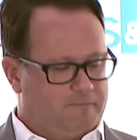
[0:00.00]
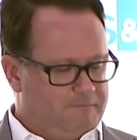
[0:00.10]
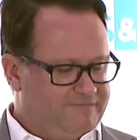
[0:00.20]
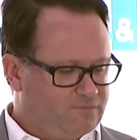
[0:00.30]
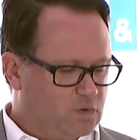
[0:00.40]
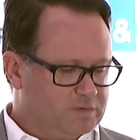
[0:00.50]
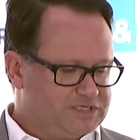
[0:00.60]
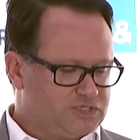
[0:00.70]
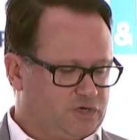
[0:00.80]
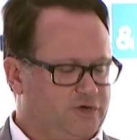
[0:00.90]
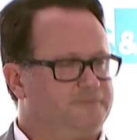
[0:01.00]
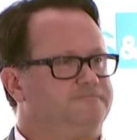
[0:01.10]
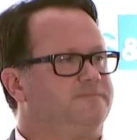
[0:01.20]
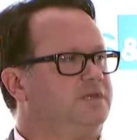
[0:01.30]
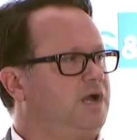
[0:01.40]
Before we
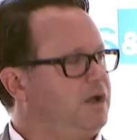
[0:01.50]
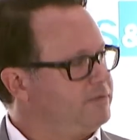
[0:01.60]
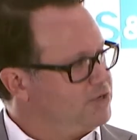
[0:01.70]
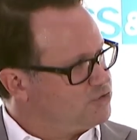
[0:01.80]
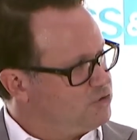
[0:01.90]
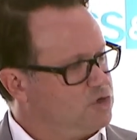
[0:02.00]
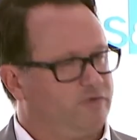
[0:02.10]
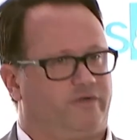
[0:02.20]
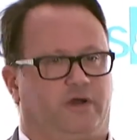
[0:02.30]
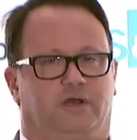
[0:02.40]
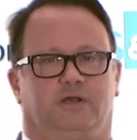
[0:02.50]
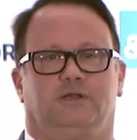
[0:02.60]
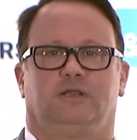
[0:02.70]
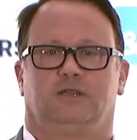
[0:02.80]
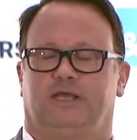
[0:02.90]
start, I'm going to turn it over. I'm going to
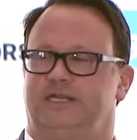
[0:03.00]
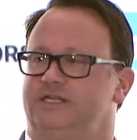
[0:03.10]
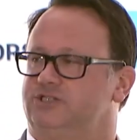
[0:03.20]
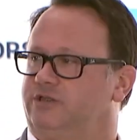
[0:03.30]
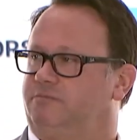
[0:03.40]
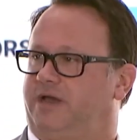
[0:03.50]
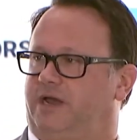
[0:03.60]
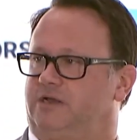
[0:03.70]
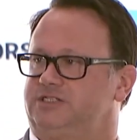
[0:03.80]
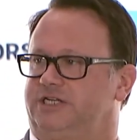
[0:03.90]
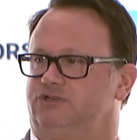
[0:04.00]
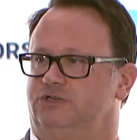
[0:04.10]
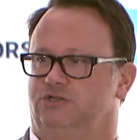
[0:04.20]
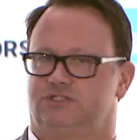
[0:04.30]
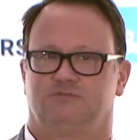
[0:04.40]
let each of the panelists
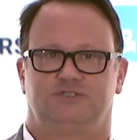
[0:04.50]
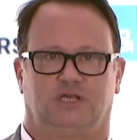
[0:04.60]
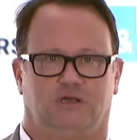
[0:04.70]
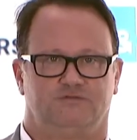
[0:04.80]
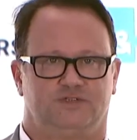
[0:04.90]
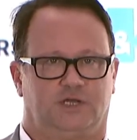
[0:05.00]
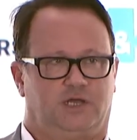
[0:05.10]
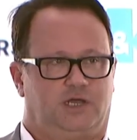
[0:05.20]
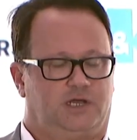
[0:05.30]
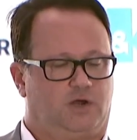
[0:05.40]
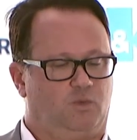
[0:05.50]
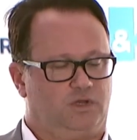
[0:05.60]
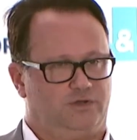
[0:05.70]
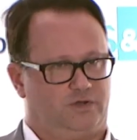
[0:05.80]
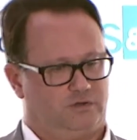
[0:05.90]
introduce themselves. And I
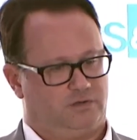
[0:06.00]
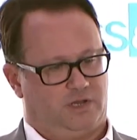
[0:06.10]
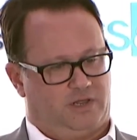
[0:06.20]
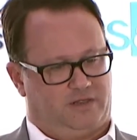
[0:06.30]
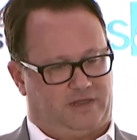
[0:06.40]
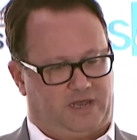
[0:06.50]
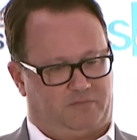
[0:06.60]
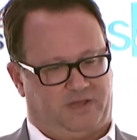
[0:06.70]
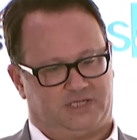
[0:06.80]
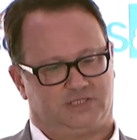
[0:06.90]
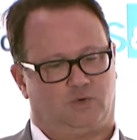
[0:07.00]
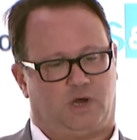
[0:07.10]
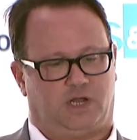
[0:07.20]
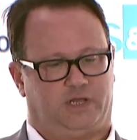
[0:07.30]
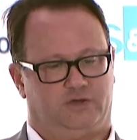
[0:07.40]
will note that
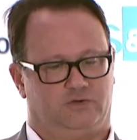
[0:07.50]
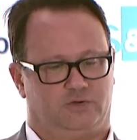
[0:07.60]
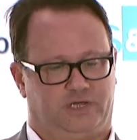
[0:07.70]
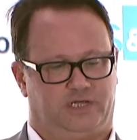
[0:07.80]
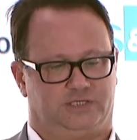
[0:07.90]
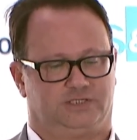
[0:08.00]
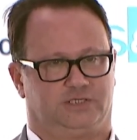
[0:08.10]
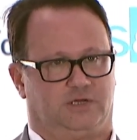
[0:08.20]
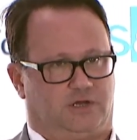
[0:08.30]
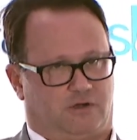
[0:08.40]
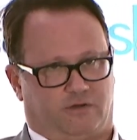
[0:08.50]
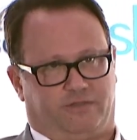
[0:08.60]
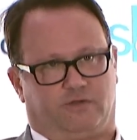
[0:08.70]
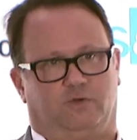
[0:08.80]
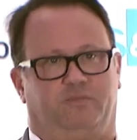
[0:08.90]
Pasquale, who is our third